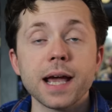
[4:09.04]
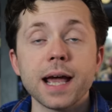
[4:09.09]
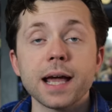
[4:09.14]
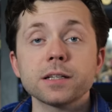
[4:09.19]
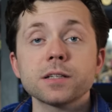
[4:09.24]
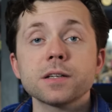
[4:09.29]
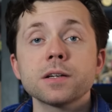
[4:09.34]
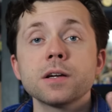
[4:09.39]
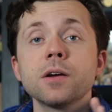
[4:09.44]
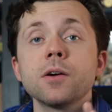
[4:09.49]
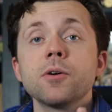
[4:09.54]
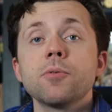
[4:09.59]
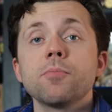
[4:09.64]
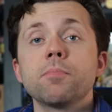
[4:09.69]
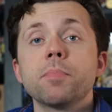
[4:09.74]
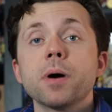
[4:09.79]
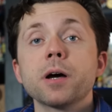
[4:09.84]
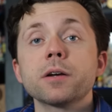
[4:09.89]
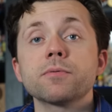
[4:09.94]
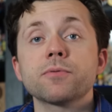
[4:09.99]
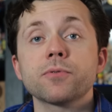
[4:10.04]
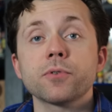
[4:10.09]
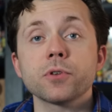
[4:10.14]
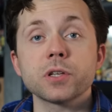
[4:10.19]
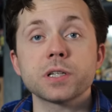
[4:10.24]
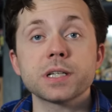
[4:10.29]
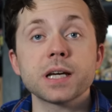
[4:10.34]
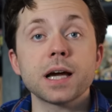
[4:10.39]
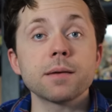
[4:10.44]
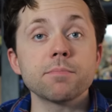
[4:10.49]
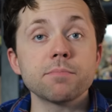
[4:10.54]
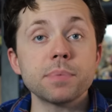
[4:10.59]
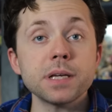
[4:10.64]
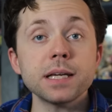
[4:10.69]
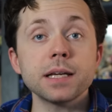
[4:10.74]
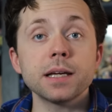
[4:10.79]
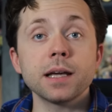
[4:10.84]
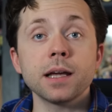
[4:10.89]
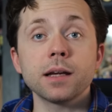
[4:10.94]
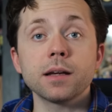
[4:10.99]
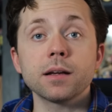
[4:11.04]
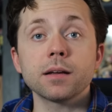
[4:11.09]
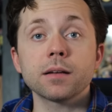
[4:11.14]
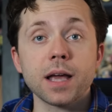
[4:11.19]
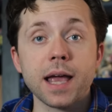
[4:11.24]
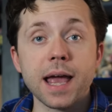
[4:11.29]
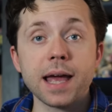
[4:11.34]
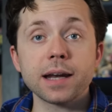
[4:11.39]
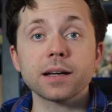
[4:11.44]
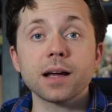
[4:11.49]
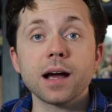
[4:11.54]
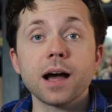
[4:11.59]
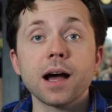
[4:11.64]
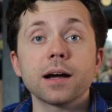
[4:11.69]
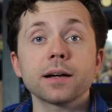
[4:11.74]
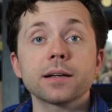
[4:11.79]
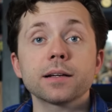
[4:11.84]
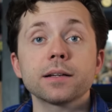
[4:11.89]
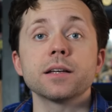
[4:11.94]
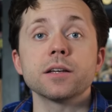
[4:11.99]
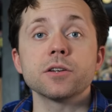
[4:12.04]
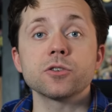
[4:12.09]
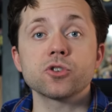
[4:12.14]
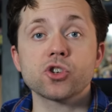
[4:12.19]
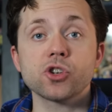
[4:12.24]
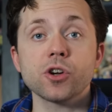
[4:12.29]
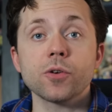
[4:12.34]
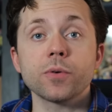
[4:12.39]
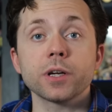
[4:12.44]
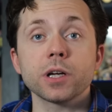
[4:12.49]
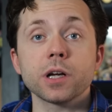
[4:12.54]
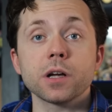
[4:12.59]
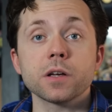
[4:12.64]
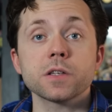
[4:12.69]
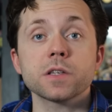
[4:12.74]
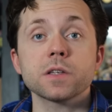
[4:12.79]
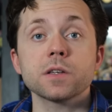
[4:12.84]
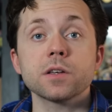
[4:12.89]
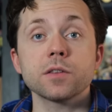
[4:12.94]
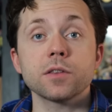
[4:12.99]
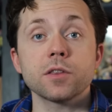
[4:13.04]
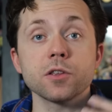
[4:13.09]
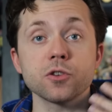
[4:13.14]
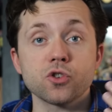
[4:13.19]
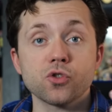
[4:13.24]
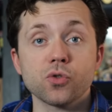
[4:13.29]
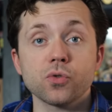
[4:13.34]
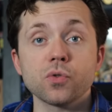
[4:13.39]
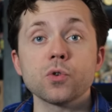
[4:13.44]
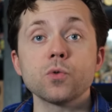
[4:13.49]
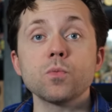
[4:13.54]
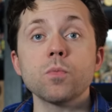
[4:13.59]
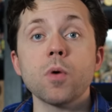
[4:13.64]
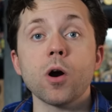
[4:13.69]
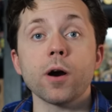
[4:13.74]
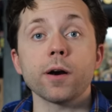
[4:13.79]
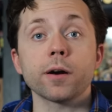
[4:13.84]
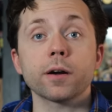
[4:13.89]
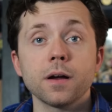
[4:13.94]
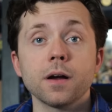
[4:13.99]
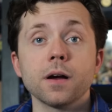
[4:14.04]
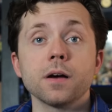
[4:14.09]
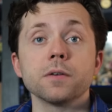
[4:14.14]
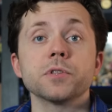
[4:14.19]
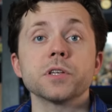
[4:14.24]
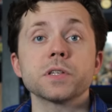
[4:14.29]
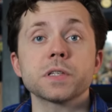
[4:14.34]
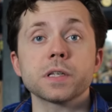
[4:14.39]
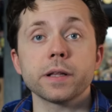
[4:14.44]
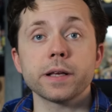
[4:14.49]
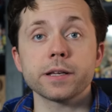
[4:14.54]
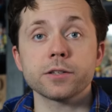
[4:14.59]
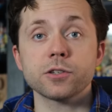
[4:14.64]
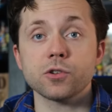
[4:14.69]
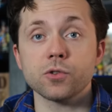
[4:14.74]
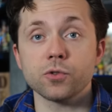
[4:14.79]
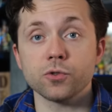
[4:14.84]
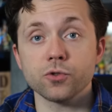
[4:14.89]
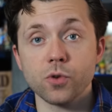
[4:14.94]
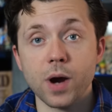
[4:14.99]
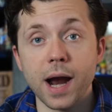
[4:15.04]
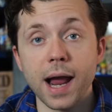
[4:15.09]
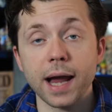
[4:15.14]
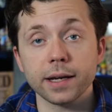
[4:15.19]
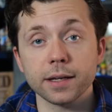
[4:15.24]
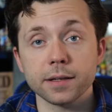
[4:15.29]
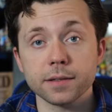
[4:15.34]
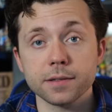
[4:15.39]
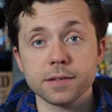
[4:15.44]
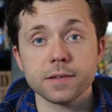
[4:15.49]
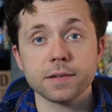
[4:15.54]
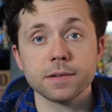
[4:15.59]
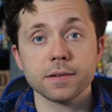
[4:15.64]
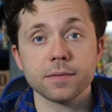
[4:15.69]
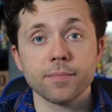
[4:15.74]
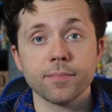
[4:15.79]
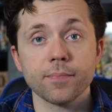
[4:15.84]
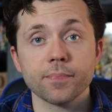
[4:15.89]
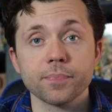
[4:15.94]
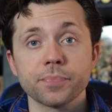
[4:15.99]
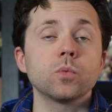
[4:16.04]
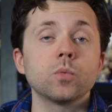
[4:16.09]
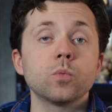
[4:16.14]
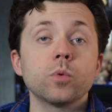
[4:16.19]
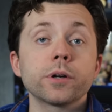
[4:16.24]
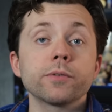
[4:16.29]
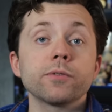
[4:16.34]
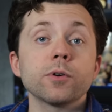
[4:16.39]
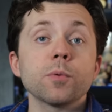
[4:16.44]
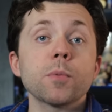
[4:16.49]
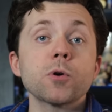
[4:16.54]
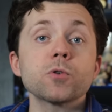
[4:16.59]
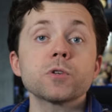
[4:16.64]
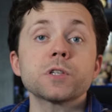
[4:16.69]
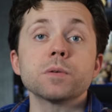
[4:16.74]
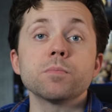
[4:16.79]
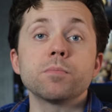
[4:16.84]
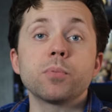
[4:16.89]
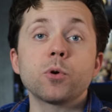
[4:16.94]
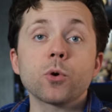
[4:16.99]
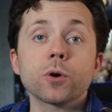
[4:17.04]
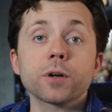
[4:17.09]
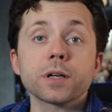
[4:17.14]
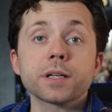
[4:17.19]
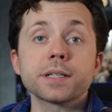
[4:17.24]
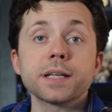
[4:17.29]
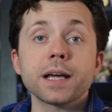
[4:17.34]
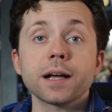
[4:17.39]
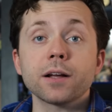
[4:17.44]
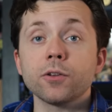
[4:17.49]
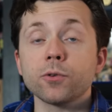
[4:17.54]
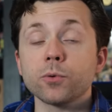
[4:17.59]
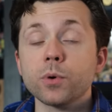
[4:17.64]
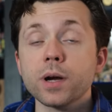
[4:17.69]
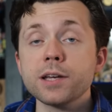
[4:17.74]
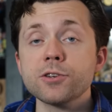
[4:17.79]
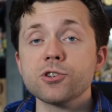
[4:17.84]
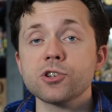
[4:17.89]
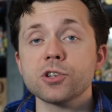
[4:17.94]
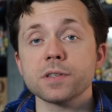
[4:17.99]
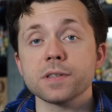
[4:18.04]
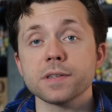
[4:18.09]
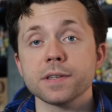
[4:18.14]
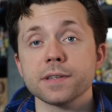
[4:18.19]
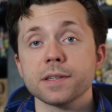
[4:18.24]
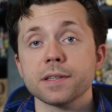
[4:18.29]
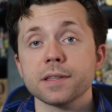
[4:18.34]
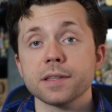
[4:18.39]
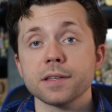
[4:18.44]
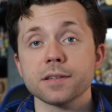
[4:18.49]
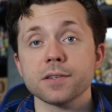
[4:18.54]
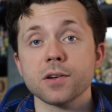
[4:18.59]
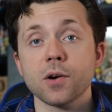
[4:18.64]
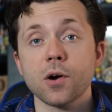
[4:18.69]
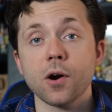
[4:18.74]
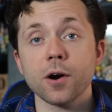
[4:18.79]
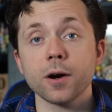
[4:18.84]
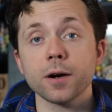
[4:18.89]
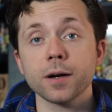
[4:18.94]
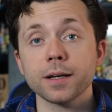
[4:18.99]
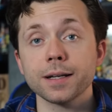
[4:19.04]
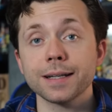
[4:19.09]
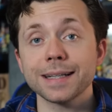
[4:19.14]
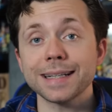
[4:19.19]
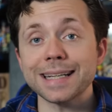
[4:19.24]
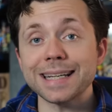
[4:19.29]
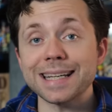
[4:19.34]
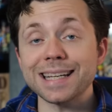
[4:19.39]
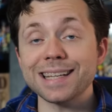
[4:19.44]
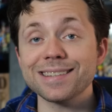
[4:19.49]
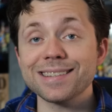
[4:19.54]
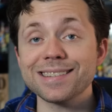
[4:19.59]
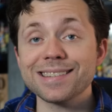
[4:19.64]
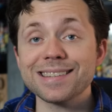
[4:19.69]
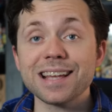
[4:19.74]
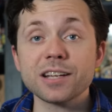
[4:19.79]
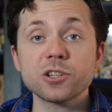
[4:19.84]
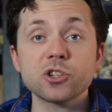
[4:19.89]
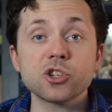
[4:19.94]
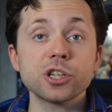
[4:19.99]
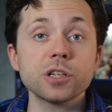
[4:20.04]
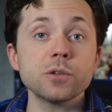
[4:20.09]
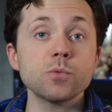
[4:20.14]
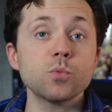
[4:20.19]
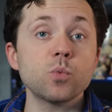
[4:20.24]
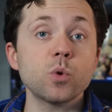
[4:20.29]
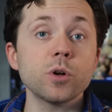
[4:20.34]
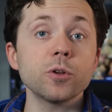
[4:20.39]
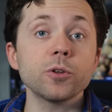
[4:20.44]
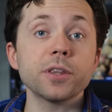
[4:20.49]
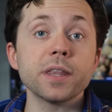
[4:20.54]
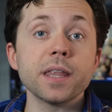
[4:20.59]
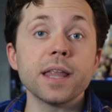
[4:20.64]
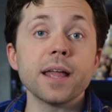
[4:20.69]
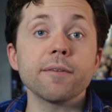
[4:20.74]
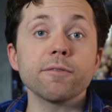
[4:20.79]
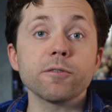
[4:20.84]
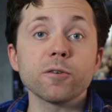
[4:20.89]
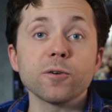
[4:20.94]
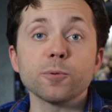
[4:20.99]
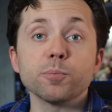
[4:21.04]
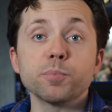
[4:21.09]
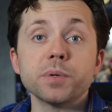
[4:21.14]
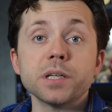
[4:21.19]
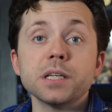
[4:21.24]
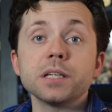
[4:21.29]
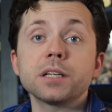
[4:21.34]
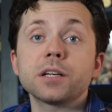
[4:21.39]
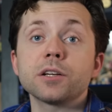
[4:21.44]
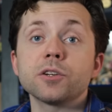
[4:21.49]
that. But for the time being, Hancock is showing us the true mark of the Celestial Dragons. One of her most important declarations in this arc is that she will never be